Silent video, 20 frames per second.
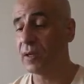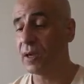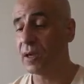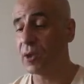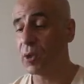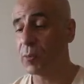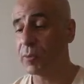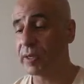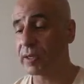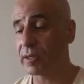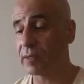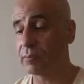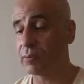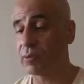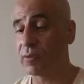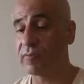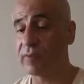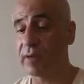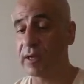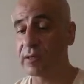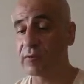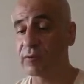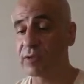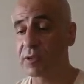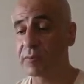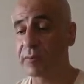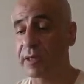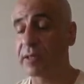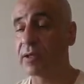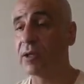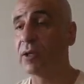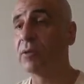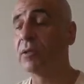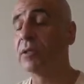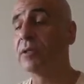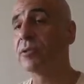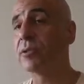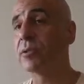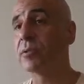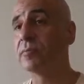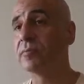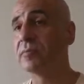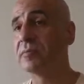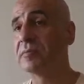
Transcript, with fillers: I hope I can provide with my knowledge,